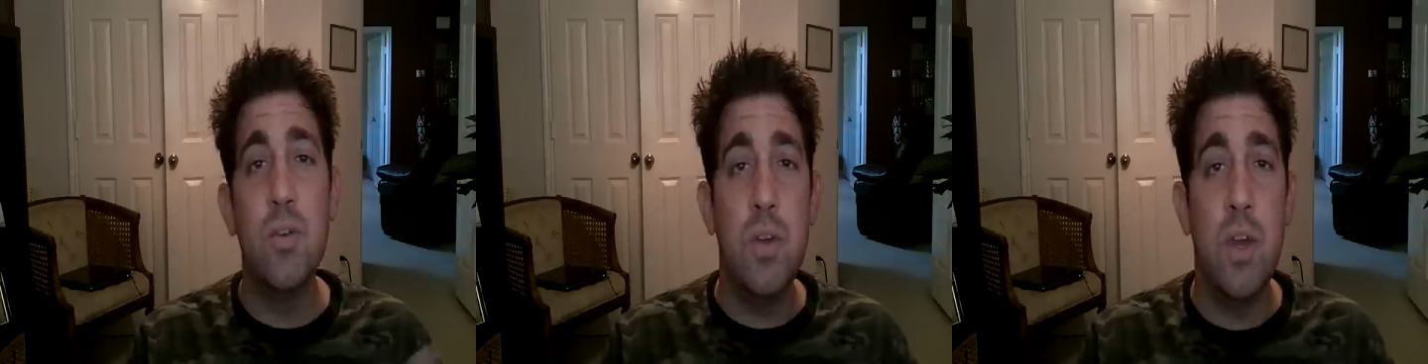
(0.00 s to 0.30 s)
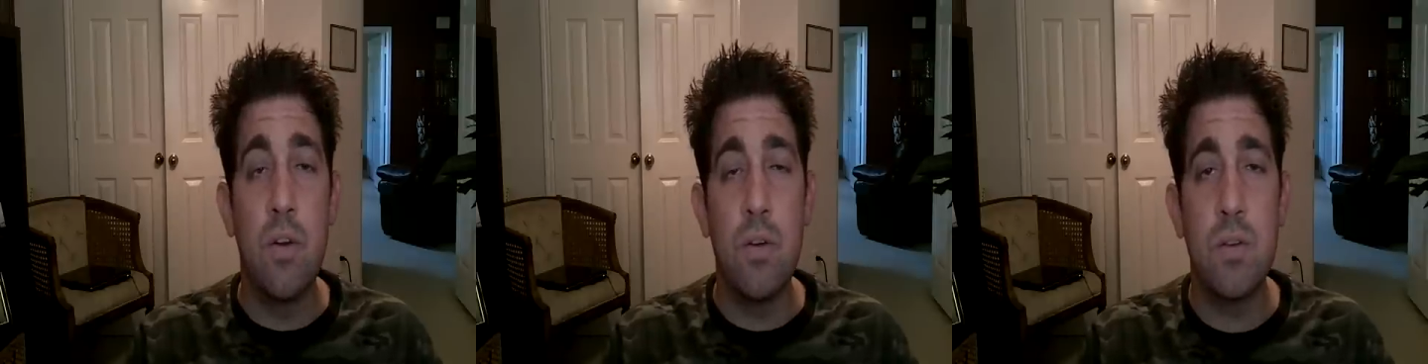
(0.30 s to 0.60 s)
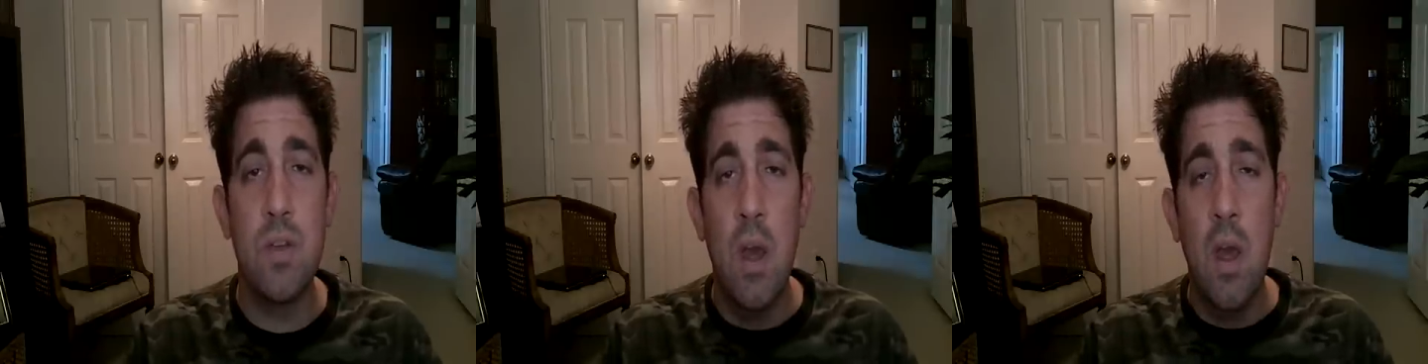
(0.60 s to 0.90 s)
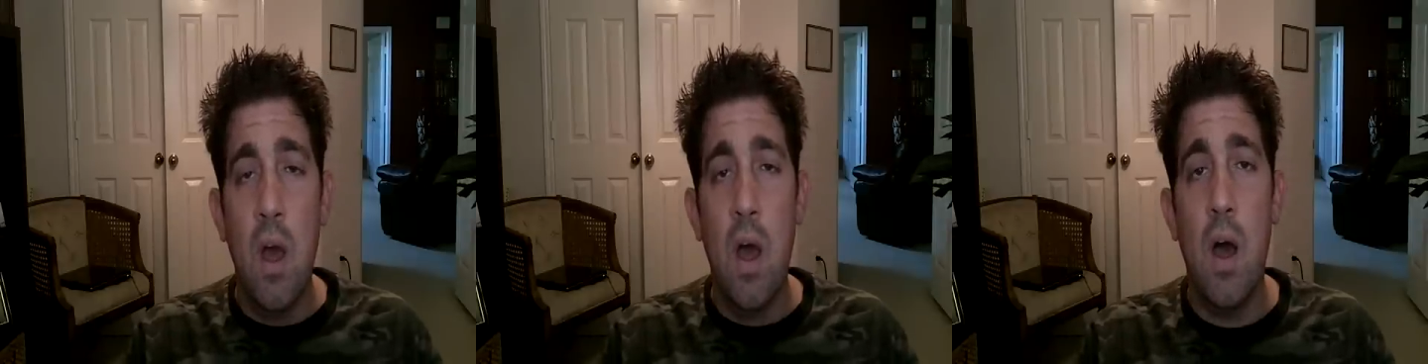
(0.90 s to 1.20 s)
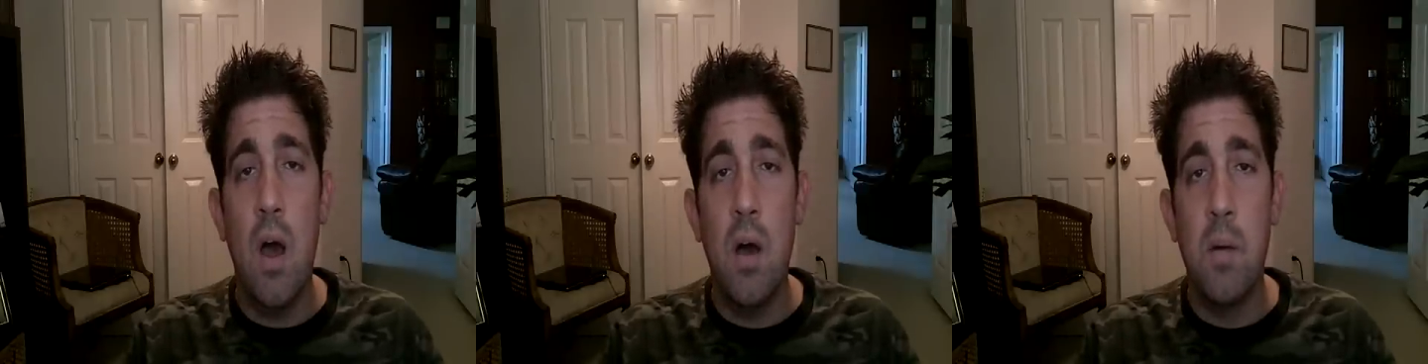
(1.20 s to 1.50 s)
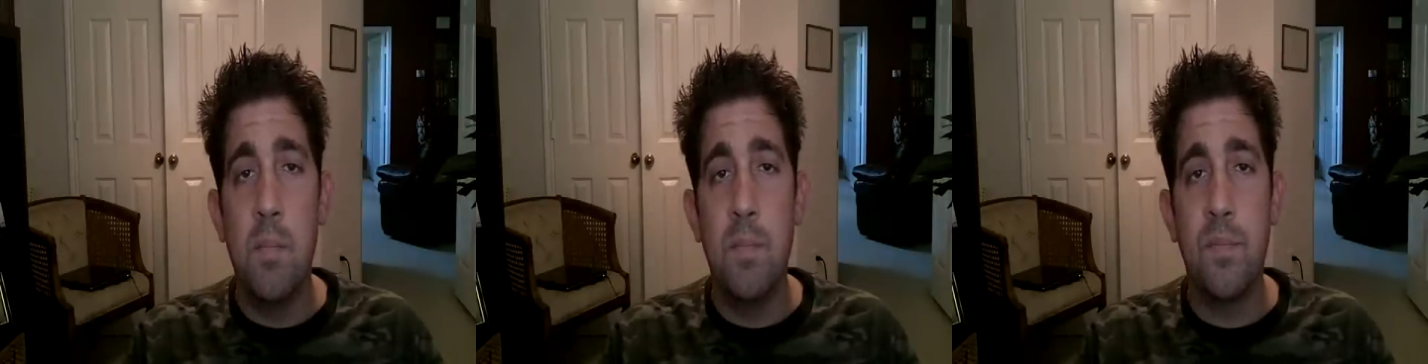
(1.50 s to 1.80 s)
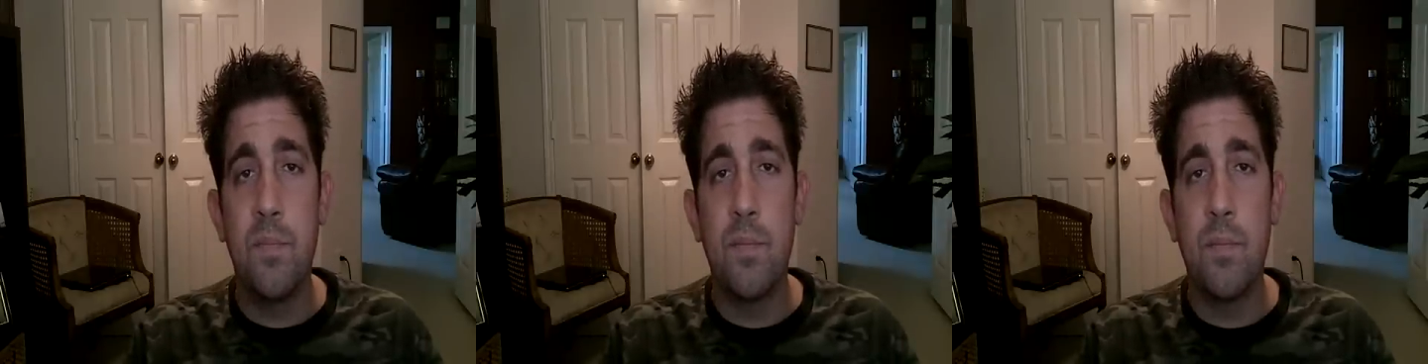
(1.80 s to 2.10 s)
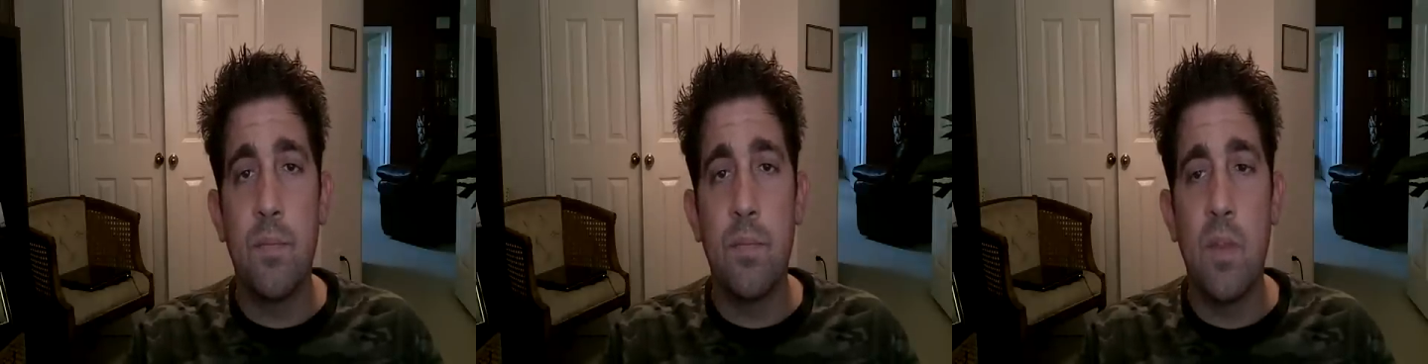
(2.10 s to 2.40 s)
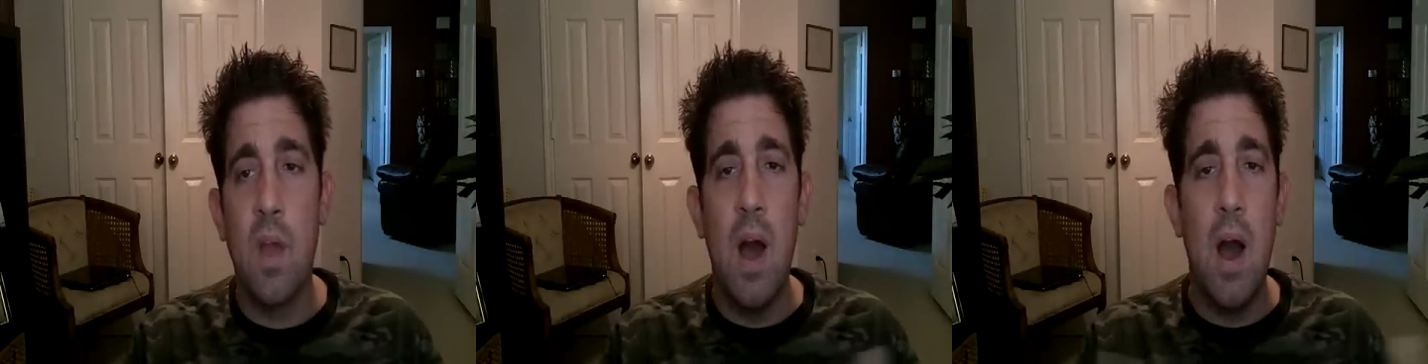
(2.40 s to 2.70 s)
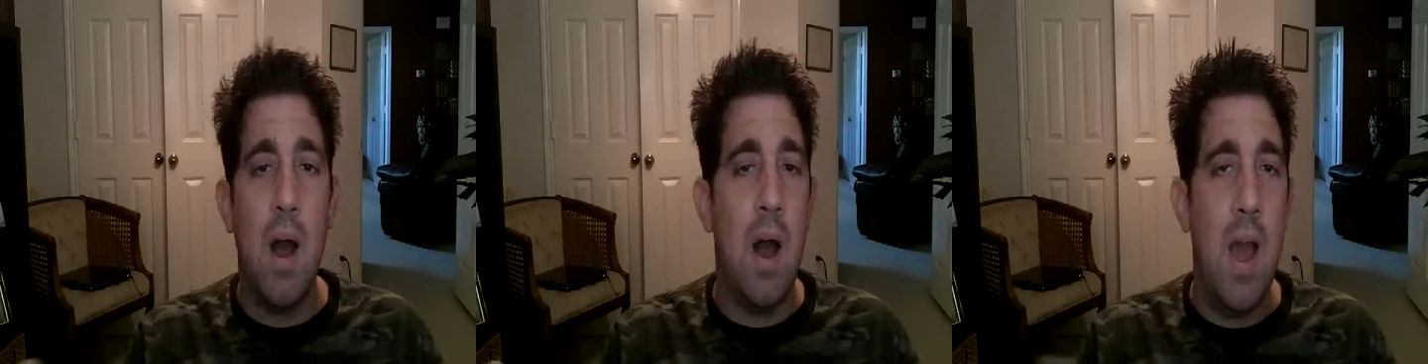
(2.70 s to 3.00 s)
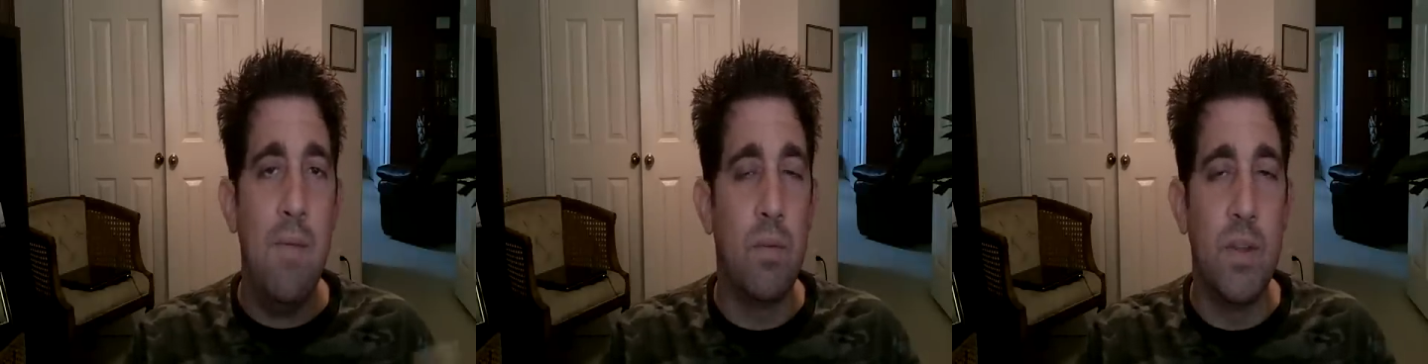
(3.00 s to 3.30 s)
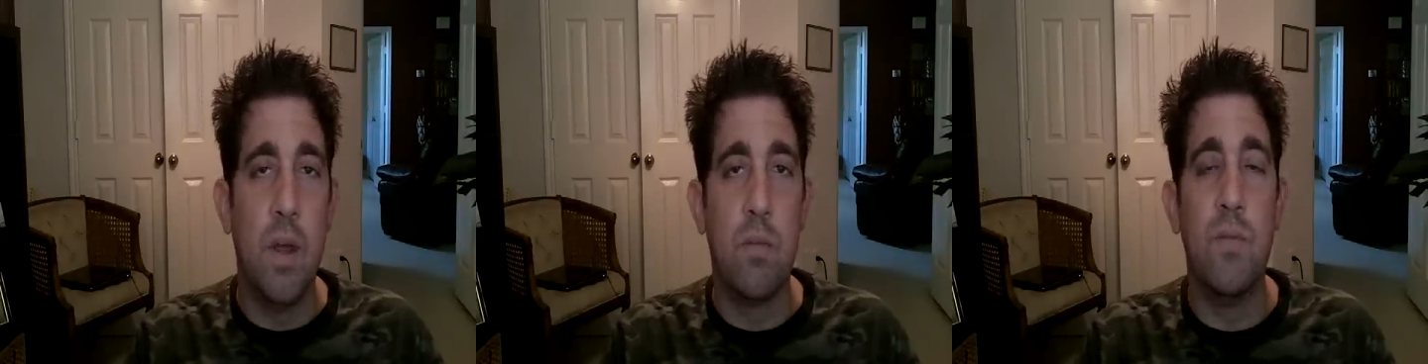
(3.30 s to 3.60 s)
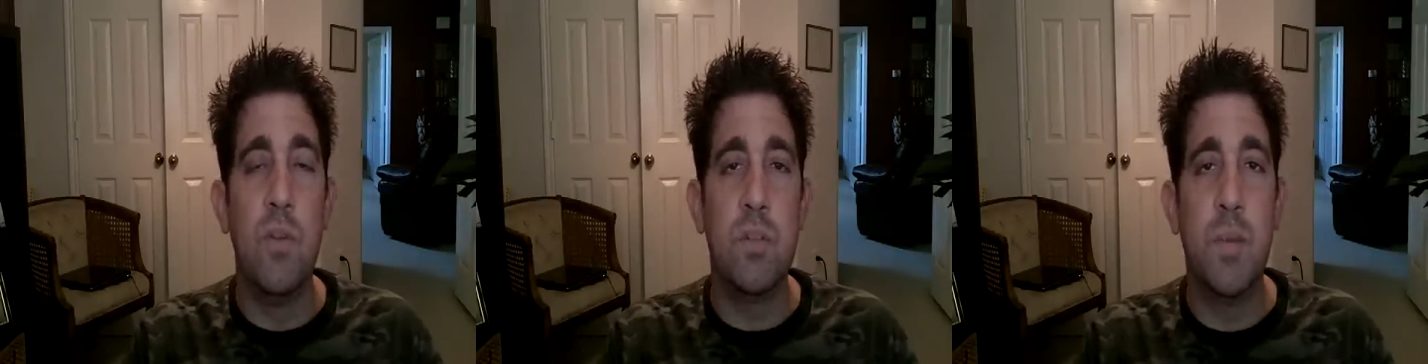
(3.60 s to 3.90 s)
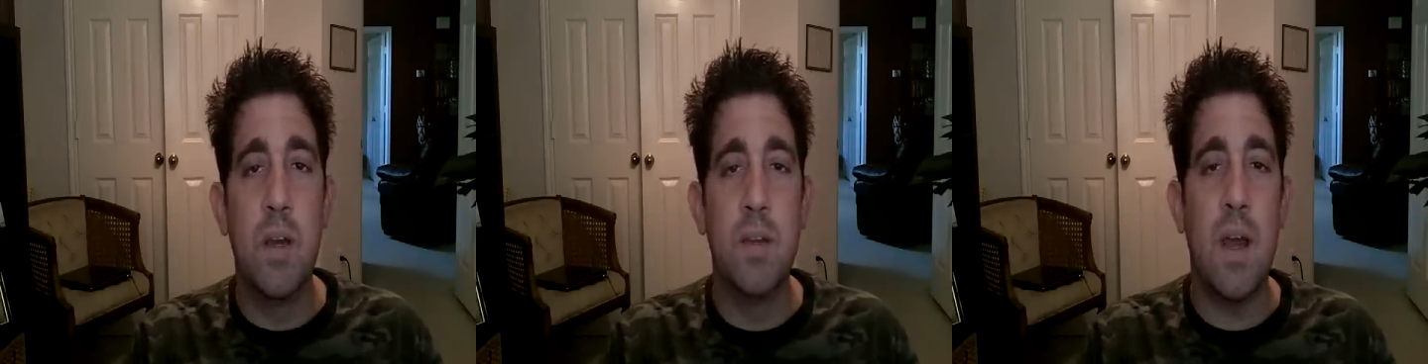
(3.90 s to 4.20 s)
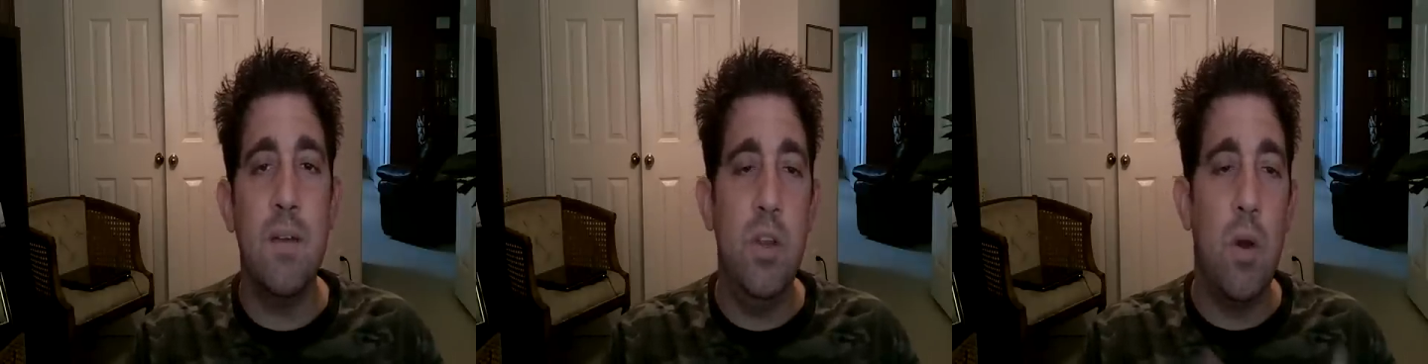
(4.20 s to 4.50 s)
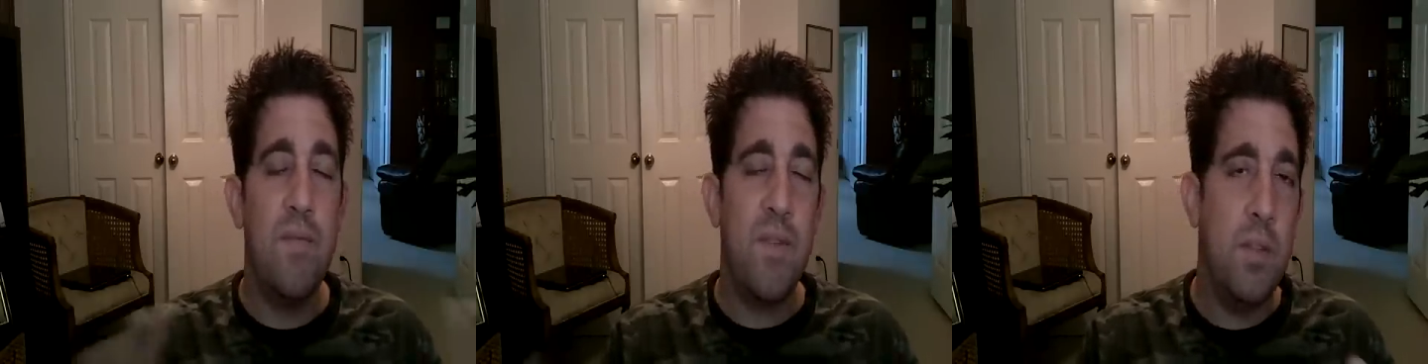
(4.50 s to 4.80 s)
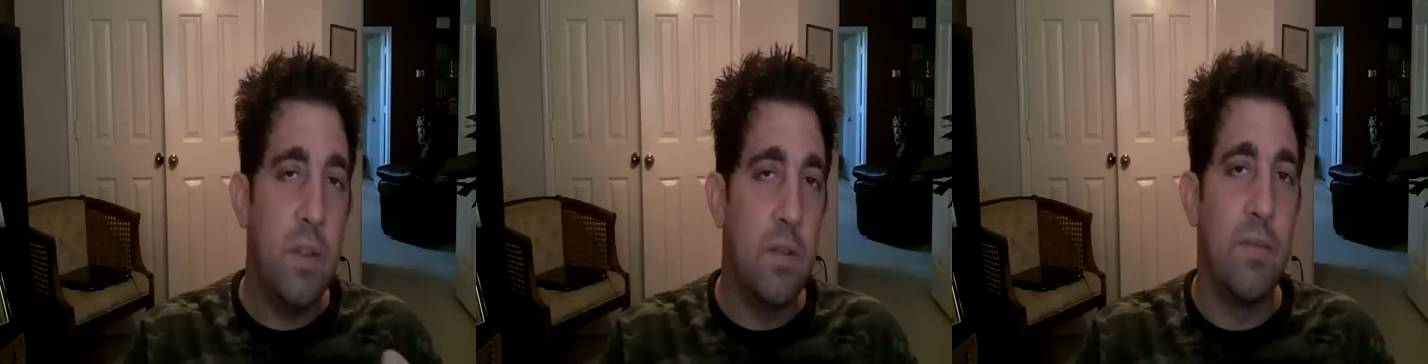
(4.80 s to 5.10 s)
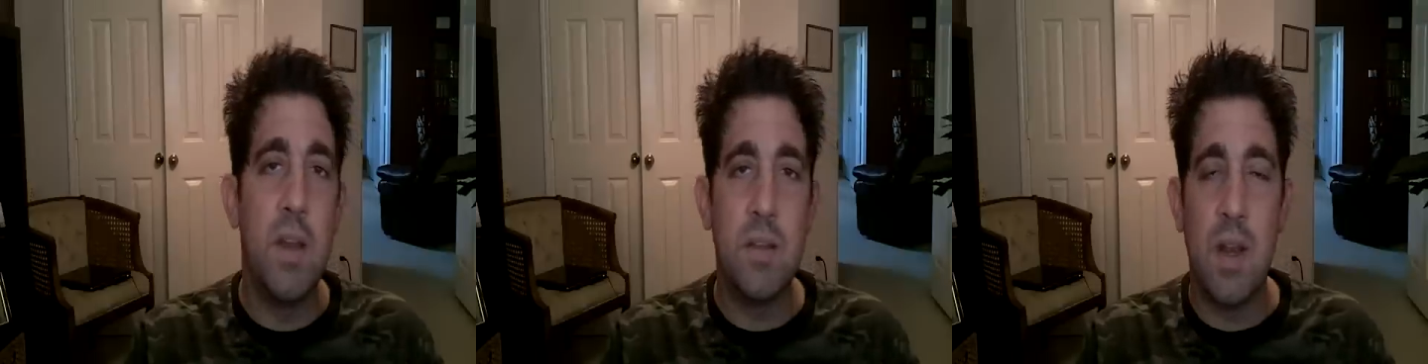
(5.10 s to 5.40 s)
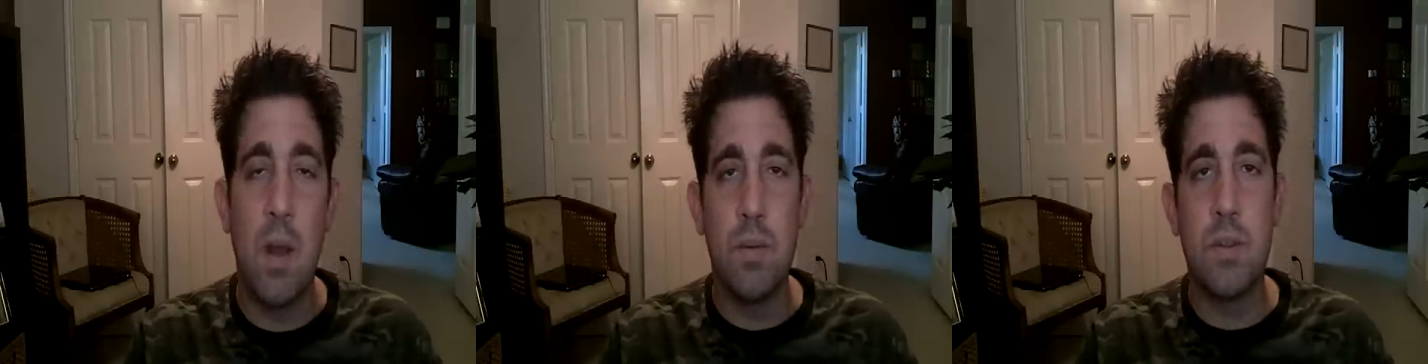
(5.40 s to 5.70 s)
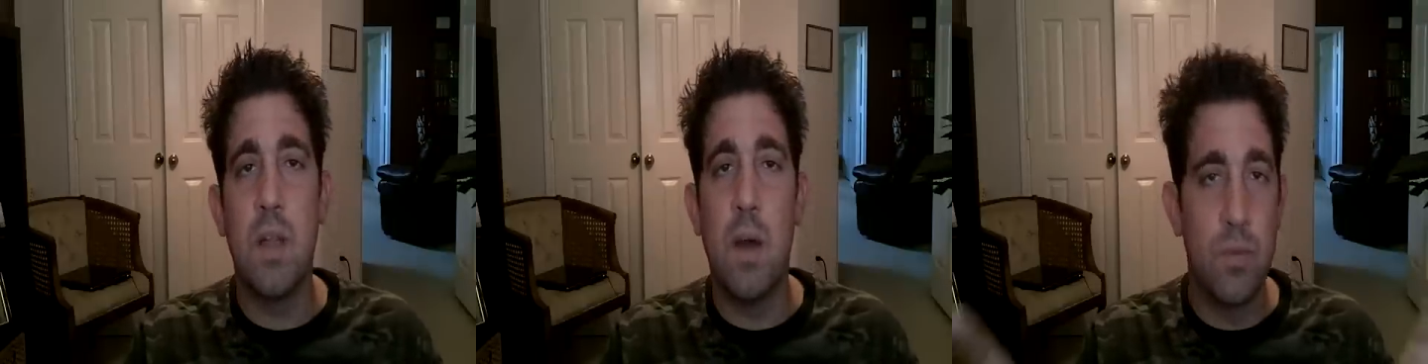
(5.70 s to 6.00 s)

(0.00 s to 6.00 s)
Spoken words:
2 years. I haven't really done reviews because I found the device that I was